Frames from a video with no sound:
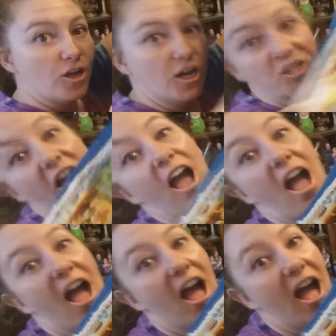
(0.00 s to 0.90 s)
Cushion!
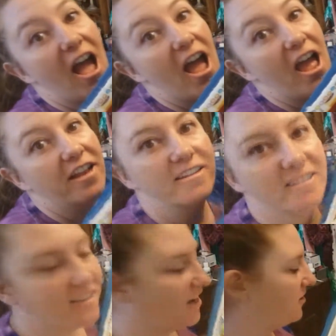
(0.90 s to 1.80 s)

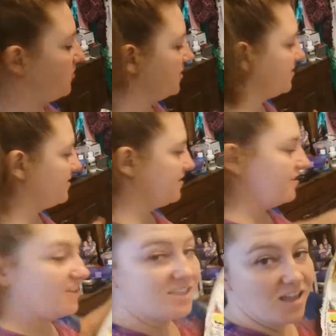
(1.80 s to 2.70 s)
Anyways,
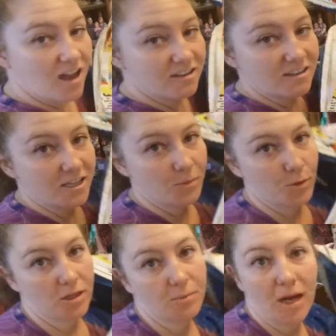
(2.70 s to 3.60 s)
this is done. Let's
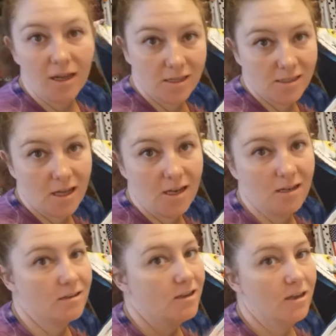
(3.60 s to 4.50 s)
put the pockets on
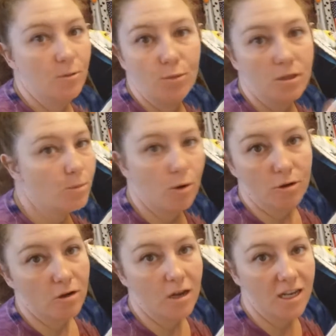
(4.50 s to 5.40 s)
it, put the
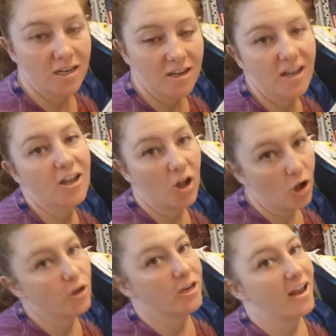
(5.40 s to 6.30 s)
border on it, and
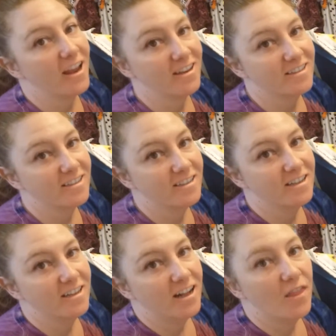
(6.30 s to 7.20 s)
call it a day.
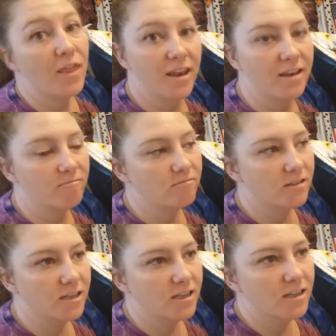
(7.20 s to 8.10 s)
And then
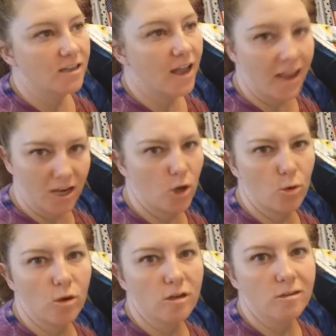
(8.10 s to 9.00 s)
I gotta go
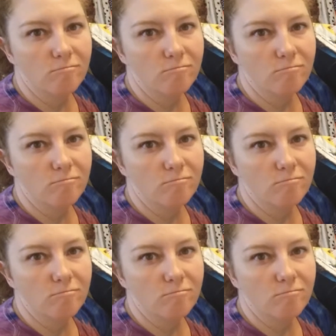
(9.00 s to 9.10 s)
to work.